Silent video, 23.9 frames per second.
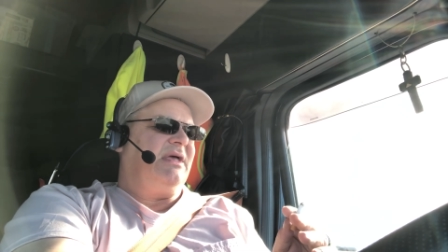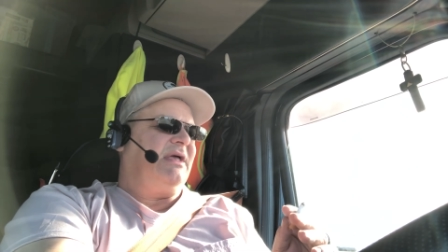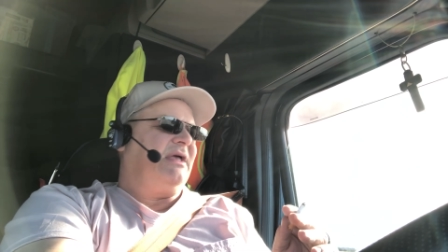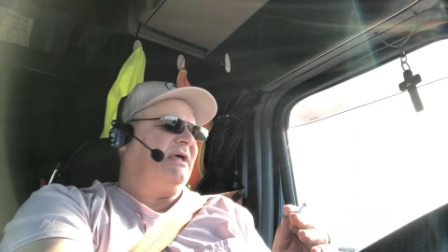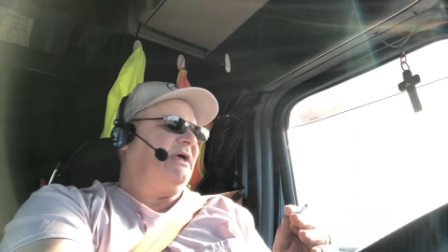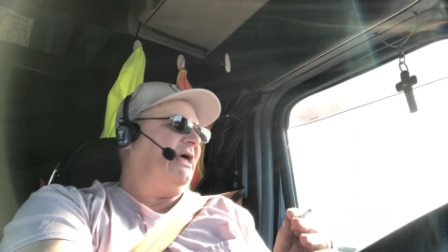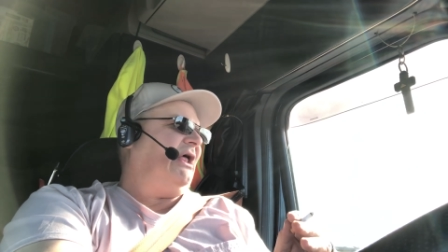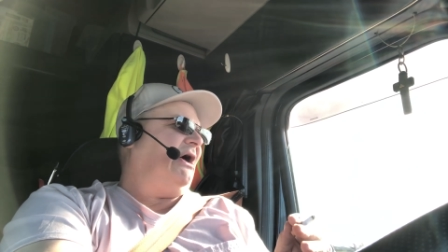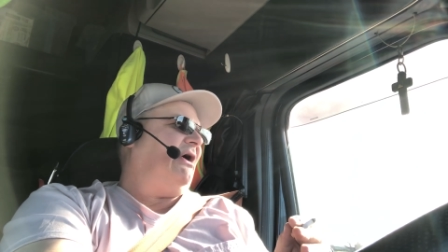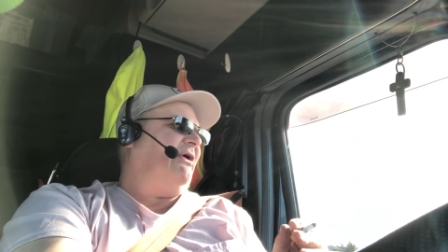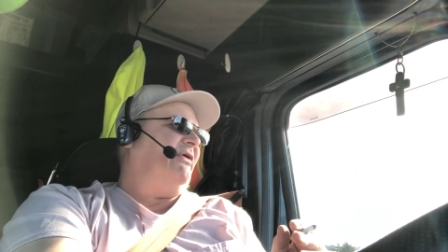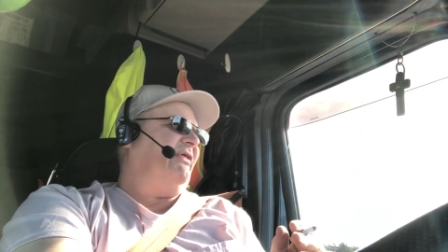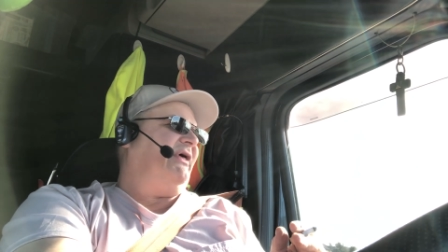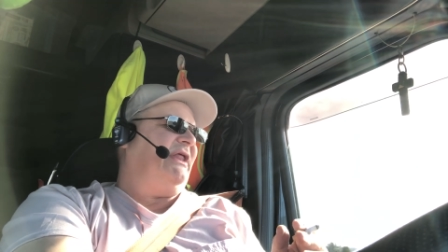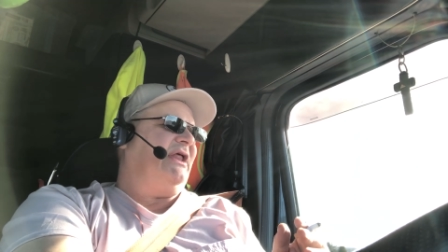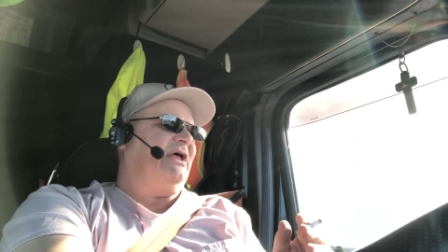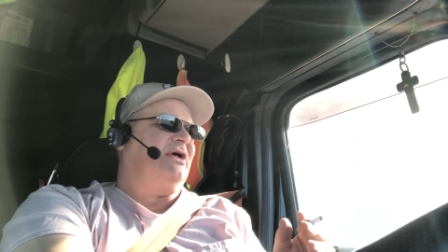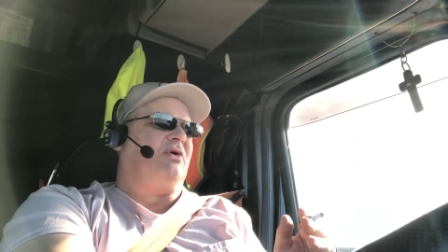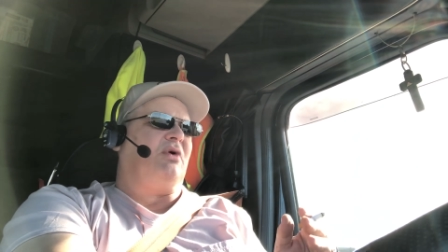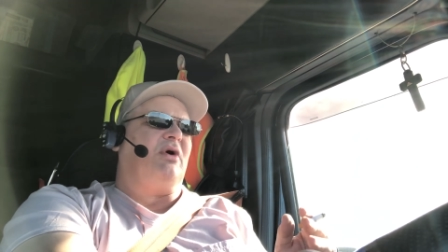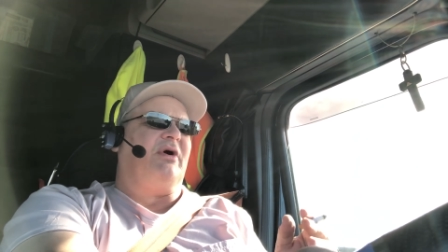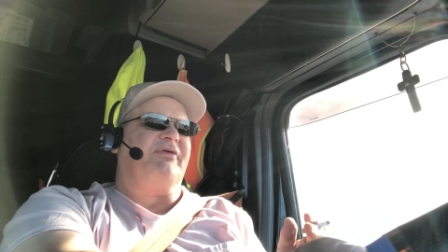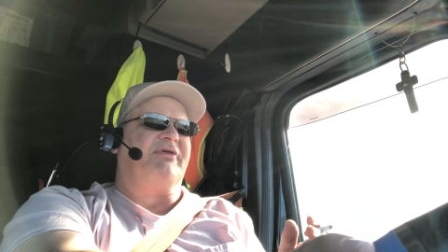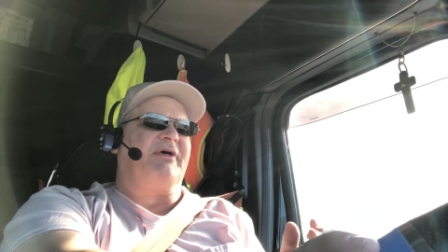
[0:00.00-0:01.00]
You know, and then of
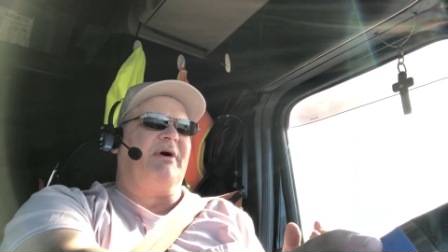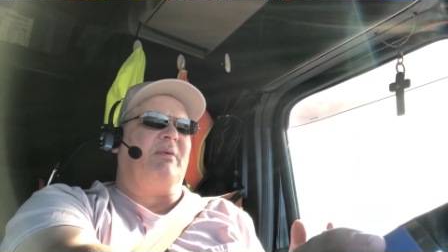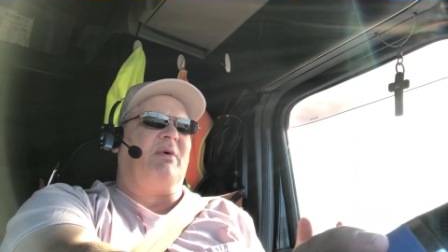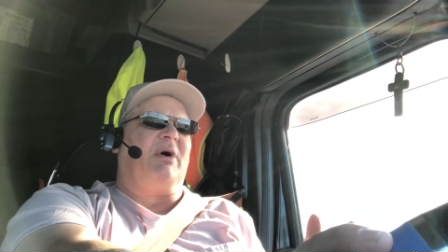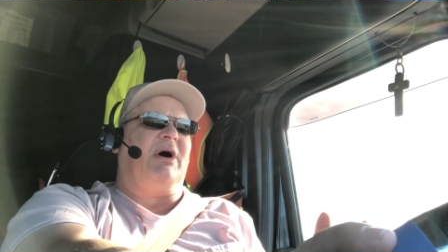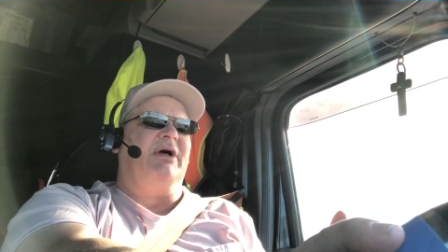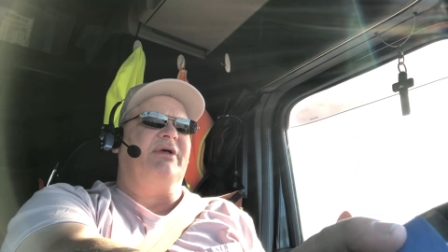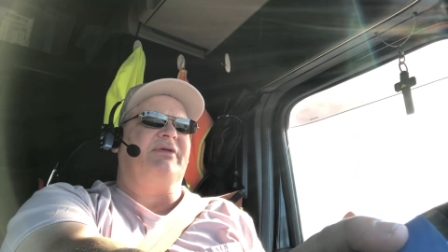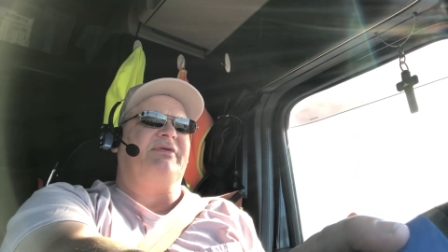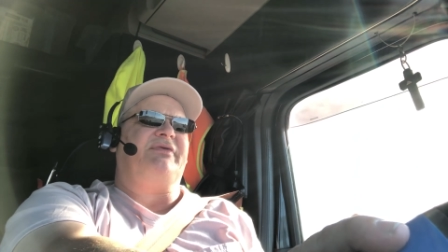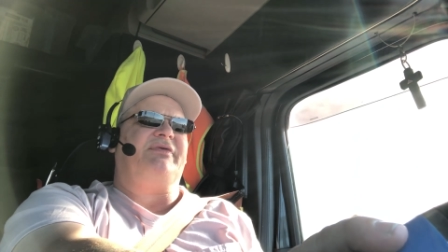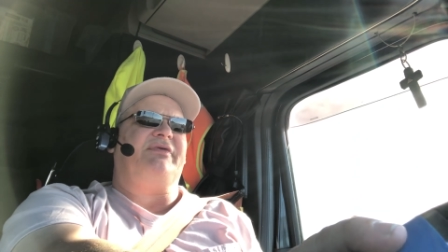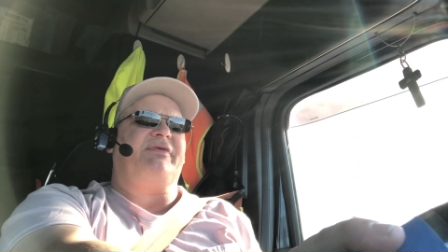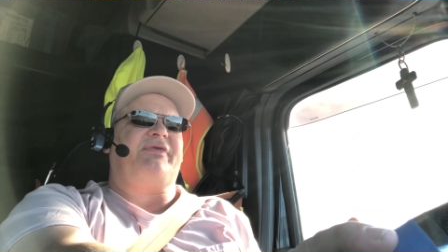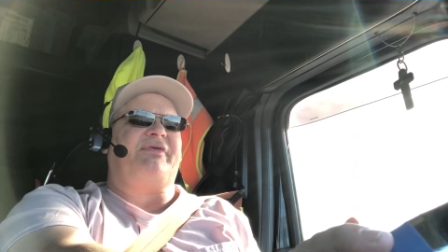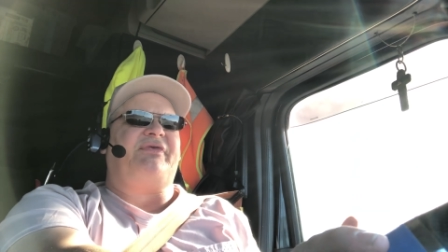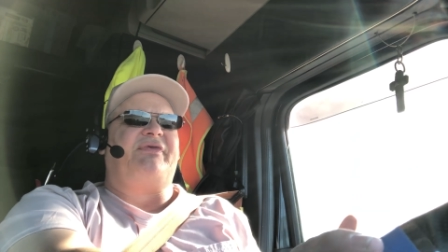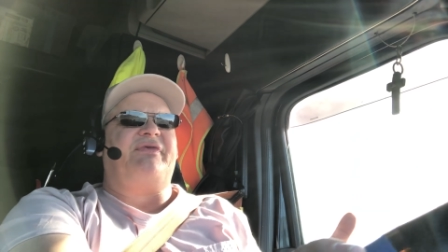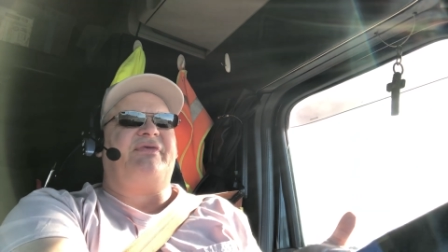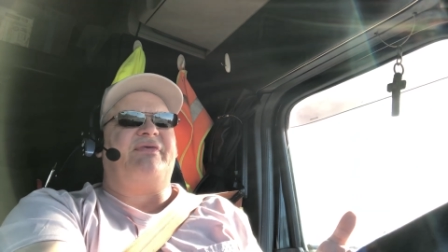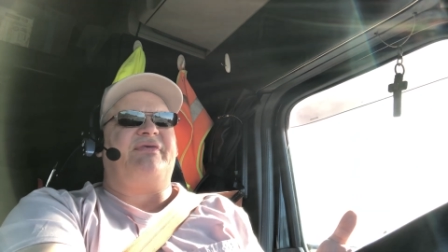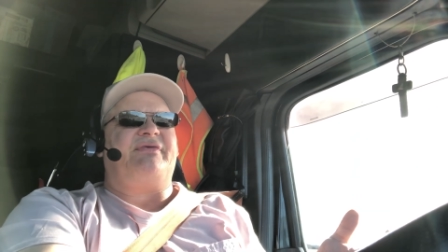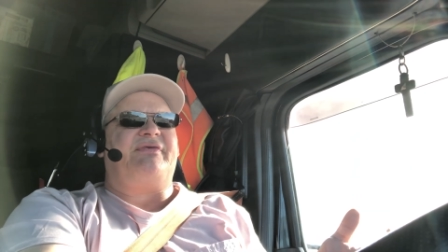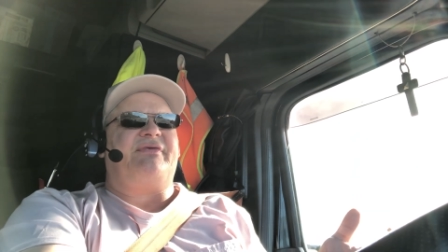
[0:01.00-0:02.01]
course I want
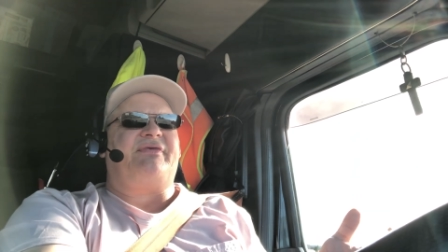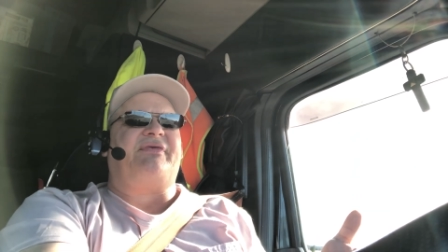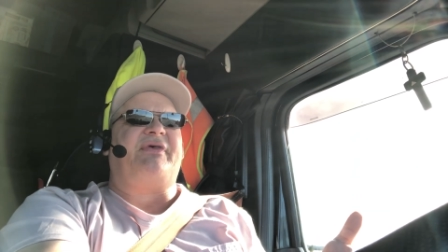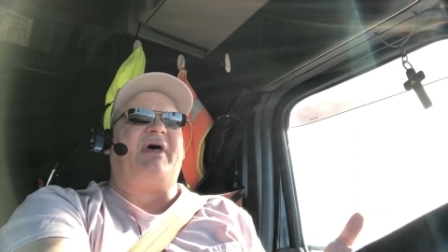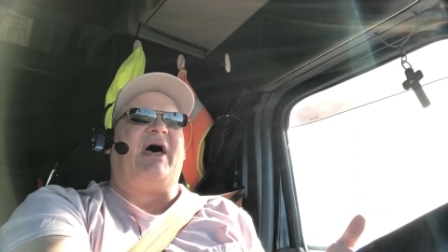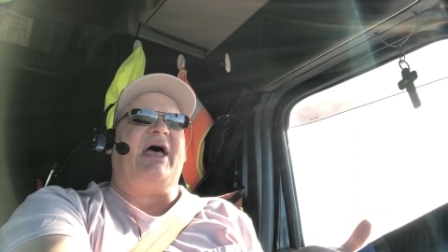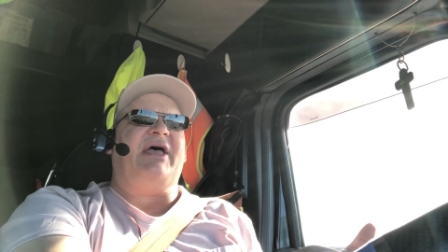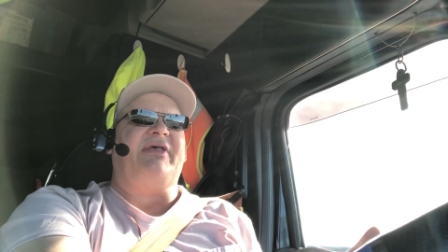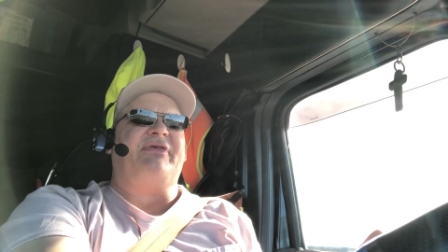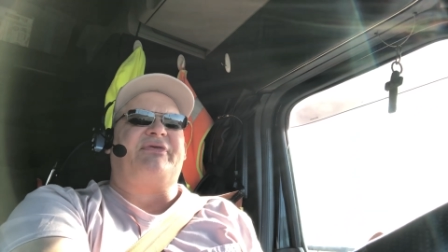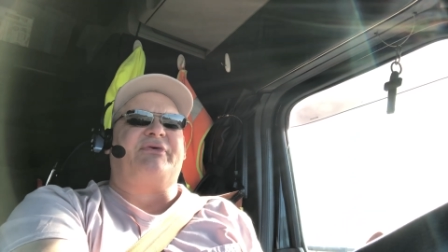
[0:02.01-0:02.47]
side